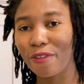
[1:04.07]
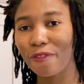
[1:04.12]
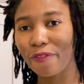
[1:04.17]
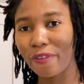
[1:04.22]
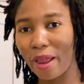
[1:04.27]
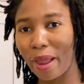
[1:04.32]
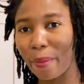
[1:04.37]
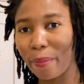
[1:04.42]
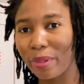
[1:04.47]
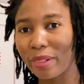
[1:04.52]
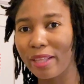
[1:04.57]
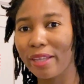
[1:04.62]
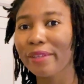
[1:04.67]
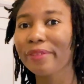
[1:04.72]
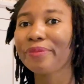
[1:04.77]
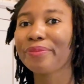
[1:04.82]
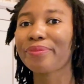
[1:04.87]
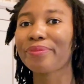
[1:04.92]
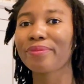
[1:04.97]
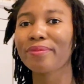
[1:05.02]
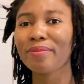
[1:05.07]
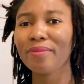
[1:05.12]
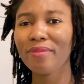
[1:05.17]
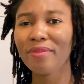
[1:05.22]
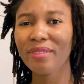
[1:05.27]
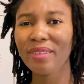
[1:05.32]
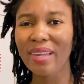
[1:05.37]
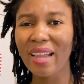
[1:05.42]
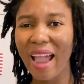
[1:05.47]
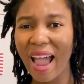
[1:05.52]
family,
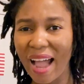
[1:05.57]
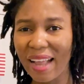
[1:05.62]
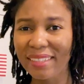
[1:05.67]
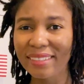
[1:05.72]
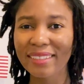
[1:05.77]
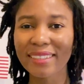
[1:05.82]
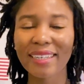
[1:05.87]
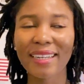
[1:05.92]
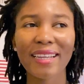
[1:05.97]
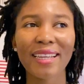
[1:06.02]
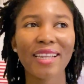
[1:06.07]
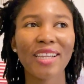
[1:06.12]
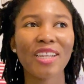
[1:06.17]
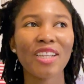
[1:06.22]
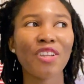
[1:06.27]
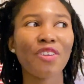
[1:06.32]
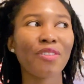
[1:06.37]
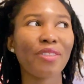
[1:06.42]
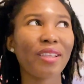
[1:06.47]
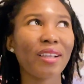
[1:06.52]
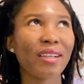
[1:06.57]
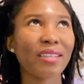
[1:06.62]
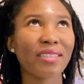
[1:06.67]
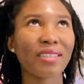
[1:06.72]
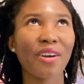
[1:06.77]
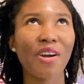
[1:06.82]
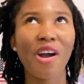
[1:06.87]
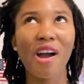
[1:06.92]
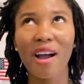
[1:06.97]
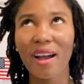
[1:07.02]
and you think it's a
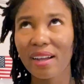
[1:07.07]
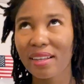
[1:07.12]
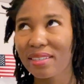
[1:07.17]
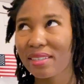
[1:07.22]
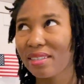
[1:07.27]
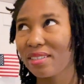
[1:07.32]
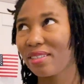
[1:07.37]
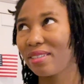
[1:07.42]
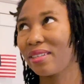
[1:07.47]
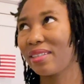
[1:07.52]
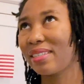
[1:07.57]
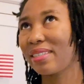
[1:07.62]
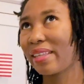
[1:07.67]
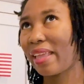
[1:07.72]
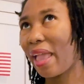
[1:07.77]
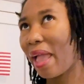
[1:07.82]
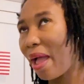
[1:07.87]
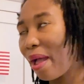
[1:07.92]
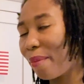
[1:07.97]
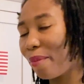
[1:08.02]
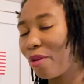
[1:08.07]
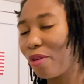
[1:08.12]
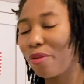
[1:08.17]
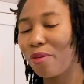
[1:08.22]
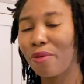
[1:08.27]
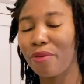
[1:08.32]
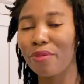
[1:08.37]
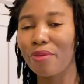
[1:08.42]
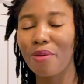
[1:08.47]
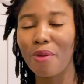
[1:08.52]
hoax, it's a scam, you
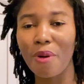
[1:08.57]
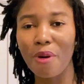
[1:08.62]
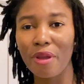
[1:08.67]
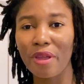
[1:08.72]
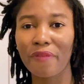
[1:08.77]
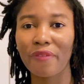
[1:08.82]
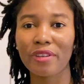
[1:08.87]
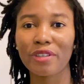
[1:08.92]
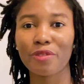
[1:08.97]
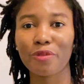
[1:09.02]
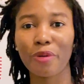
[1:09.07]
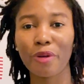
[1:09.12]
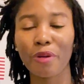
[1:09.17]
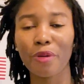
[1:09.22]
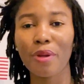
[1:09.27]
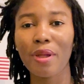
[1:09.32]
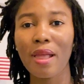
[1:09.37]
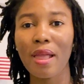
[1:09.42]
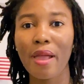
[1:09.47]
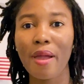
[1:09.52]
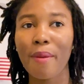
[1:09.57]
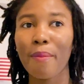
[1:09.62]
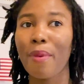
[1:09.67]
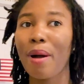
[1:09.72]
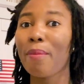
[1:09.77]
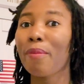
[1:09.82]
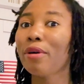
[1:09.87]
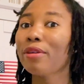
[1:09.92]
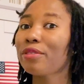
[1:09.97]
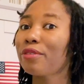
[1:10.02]
don't know if it's real, but
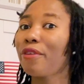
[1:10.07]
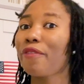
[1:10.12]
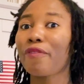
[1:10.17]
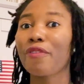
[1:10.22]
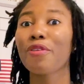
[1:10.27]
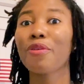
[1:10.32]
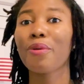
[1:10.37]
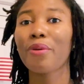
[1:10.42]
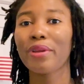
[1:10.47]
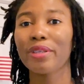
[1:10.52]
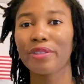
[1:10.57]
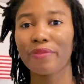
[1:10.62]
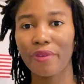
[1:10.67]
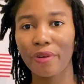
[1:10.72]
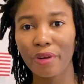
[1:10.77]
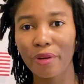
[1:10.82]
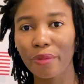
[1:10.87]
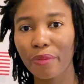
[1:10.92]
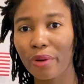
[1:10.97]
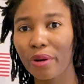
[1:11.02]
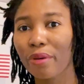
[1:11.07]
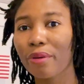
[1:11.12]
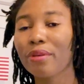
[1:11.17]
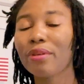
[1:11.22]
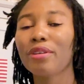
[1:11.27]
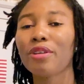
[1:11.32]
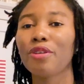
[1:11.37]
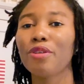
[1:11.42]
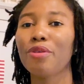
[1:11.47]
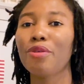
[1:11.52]
most of you know it's very real.
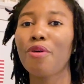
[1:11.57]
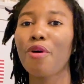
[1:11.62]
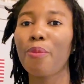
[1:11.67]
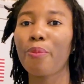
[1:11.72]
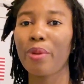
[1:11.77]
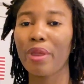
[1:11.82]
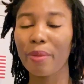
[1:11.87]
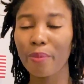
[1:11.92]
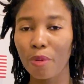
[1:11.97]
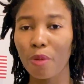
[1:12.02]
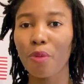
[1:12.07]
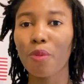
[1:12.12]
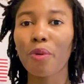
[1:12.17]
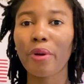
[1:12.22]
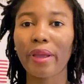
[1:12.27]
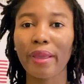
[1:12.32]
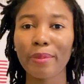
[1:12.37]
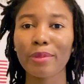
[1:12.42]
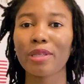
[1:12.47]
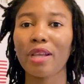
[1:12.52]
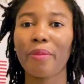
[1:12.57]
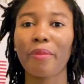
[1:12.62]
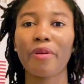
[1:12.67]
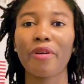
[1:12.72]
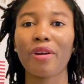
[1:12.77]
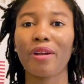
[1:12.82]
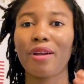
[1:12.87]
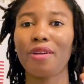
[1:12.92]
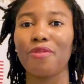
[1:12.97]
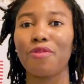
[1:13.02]
You know people who came to
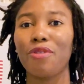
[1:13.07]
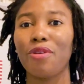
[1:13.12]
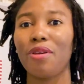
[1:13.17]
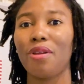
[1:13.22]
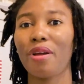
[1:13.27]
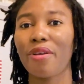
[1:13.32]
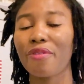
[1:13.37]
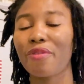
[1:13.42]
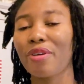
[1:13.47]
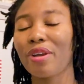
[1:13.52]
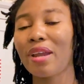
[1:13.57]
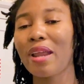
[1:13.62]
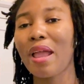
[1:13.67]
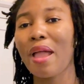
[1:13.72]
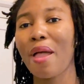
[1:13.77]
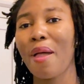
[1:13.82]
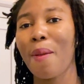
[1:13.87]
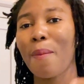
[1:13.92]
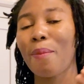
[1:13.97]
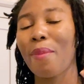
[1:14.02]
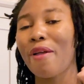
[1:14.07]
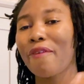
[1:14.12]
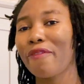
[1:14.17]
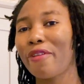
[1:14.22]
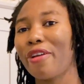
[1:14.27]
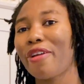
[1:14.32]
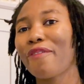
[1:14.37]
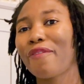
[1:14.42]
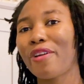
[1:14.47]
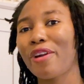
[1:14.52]
America through lottery. My
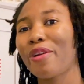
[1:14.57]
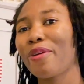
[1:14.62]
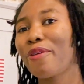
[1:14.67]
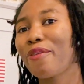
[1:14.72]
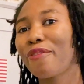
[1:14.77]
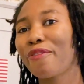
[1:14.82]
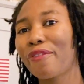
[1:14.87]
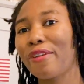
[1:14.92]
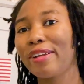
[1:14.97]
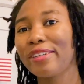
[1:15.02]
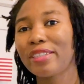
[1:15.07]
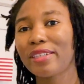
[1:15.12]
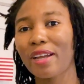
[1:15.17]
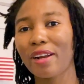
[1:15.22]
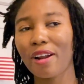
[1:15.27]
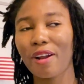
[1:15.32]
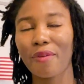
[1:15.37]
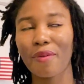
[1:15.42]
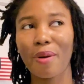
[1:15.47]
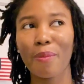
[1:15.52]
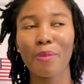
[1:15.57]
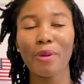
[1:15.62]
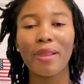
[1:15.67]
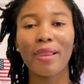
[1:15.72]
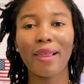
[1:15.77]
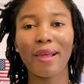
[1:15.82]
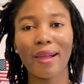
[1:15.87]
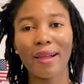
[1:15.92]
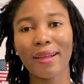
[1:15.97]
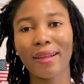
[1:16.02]
very good friend, shout out
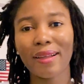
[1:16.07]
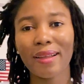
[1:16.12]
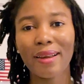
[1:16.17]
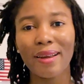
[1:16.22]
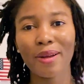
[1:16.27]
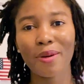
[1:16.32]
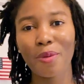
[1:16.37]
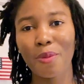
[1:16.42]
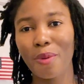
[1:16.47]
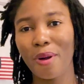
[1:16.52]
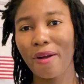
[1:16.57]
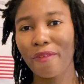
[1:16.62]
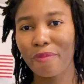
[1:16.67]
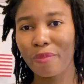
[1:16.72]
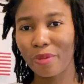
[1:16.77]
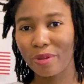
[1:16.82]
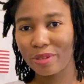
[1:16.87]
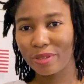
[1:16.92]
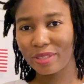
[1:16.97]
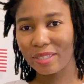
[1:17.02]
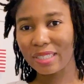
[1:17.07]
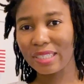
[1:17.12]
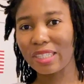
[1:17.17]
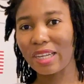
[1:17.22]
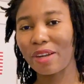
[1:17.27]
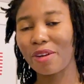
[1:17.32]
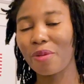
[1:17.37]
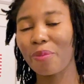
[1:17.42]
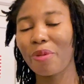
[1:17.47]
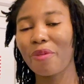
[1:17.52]
Ramila, who I've brought to this
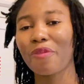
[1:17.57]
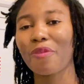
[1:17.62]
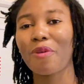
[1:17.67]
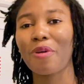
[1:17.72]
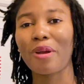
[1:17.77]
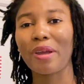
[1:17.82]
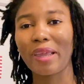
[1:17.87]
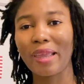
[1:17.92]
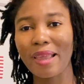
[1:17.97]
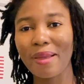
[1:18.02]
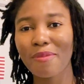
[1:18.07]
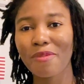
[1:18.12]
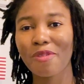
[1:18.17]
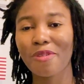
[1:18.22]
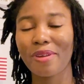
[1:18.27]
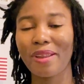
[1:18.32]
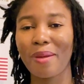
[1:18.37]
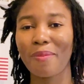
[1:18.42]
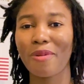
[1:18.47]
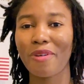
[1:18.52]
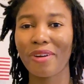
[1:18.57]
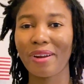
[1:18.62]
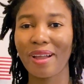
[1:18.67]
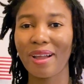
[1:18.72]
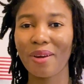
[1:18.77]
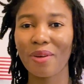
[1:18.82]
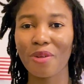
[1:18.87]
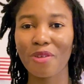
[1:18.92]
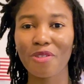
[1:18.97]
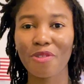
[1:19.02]
channel before, came through the
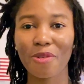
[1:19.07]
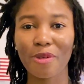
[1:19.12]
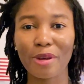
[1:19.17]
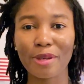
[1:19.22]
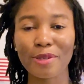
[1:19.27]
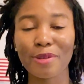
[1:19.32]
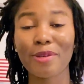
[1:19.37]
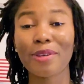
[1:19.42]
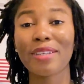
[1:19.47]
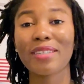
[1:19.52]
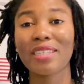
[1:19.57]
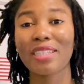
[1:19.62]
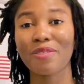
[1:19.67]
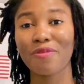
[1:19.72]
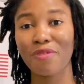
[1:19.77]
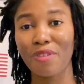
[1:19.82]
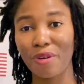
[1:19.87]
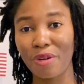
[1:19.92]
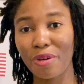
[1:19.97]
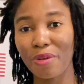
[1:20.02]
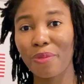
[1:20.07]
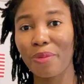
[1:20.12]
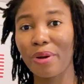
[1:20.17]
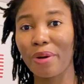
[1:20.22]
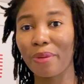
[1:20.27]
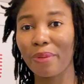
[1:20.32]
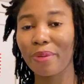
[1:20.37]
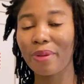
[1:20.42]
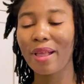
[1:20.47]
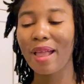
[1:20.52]
American lottery. So this is very
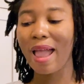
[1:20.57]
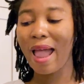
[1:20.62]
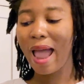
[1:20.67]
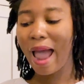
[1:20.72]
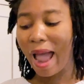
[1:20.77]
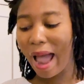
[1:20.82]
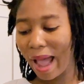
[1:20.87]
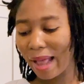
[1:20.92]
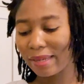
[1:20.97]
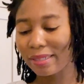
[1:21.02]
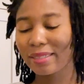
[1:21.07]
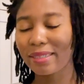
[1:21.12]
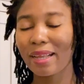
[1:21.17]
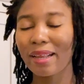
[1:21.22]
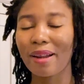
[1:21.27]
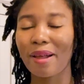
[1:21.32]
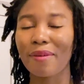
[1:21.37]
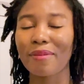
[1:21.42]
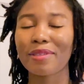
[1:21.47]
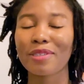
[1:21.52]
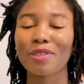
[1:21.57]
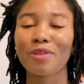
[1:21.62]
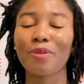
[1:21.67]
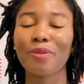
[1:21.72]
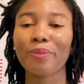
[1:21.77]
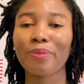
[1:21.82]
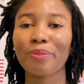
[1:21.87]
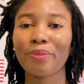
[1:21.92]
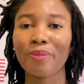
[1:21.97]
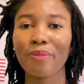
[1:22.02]
real. And shout out
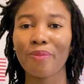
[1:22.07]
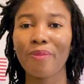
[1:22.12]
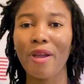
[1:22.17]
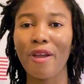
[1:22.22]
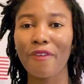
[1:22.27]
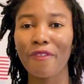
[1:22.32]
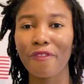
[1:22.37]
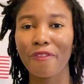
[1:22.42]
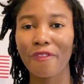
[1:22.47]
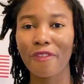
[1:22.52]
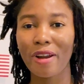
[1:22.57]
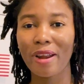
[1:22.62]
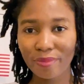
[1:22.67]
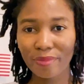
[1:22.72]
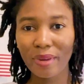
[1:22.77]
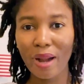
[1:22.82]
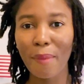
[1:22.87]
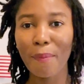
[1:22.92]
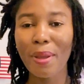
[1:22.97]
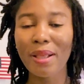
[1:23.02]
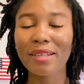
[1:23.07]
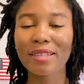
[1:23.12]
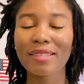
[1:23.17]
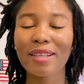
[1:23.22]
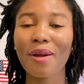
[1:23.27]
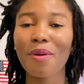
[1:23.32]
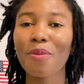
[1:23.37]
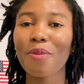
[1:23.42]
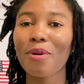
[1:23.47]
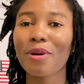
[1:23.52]
to my friend
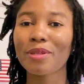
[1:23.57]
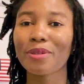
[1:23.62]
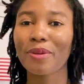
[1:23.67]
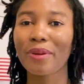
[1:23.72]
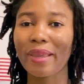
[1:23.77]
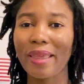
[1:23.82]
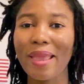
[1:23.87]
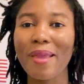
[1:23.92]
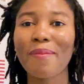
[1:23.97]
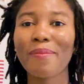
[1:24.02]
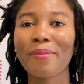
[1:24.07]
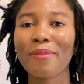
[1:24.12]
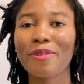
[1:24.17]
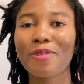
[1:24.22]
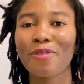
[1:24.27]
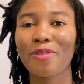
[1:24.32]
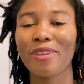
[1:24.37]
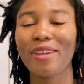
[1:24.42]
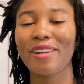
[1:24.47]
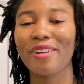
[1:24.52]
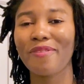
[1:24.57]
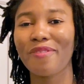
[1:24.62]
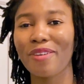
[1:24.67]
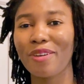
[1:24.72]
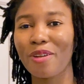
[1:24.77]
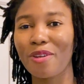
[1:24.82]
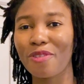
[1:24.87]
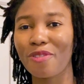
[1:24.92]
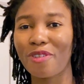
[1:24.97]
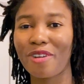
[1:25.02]
Mensa, who also came through the DV
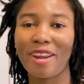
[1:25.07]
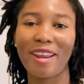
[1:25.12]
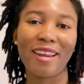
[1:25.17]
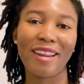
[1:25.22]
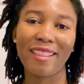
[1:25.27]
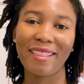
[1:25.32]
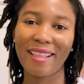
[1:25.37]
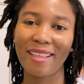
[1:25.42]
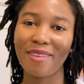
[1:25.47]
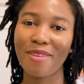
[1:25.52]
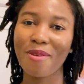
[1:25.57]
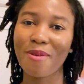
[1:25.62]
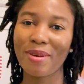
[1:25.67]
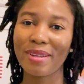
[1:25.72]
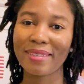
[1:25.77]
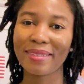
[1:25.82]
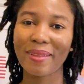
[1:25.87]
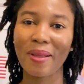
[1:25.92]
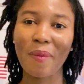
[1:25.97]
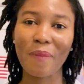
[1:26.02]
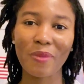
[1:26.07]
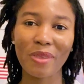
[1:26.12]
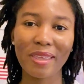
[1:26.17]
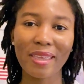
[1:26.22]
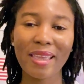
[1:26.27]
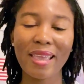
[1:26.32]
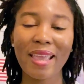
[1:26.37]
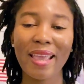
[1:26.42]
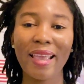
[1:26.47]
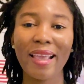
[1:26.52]
lottery and in the US Army.
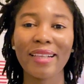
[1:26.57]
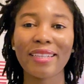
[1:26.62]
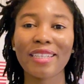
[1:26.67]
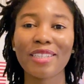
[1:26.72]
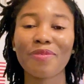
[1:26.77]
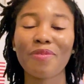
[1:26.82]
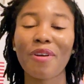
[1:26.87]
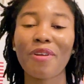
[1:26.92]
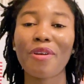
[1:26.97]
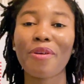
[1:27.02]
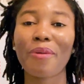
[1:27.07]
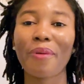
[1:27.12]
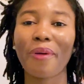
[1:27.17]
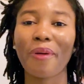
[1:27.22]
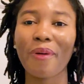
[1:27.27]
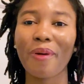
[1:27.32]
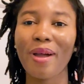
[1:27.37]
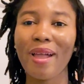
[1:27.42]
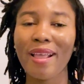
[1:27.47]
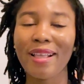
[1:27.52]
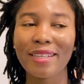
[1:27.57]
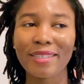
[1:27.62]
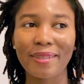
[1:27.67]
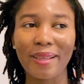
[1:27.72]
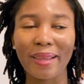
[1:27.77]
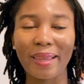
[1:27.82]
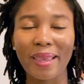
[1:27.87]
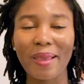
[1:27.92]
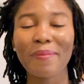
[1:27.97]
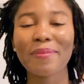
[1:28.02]
It is very real. So I
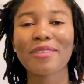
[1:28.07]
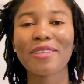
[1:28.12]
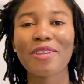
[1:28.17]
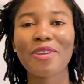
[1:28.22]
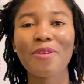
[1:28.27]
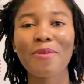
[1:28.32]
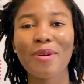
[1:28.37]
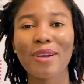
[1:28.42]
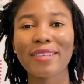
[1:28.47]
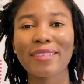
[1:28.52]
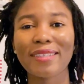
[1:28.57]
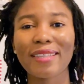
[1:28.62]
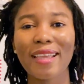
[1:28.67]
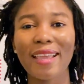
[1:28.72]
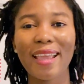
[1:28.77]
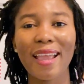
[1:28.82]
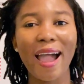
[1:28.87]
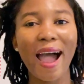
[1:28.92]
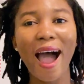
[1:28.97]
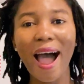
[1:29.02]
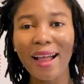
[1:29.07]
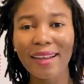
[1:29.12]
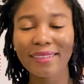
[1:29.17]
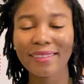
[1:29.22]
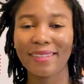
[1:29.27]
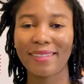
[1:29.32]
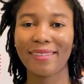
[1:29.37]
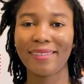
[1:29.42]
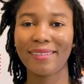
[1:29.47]
came to USA and